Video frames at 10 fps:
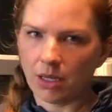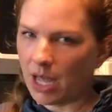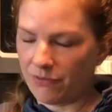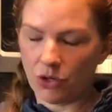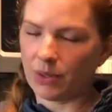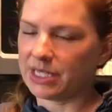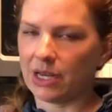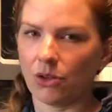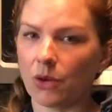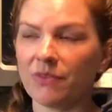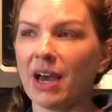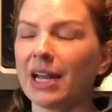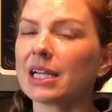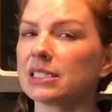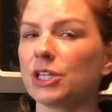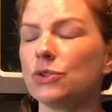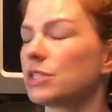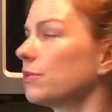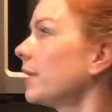I have no idea how long we've had it because I use it